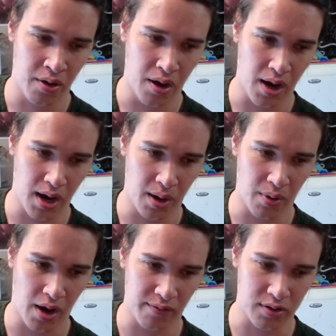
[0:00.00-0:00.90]

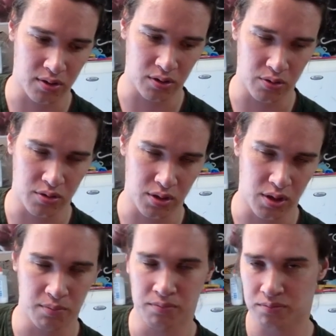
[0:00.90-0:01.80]
But obviously losing
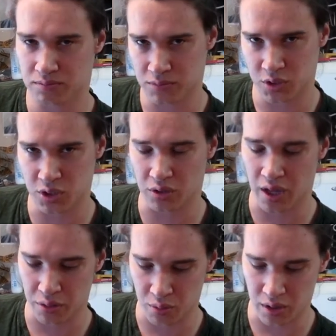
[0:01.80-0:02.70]
them, still
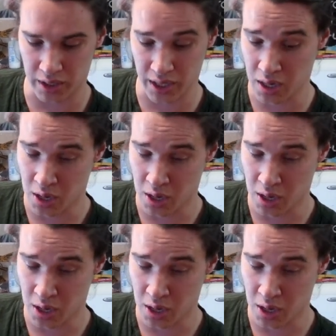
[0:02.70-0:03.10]
not thrilling.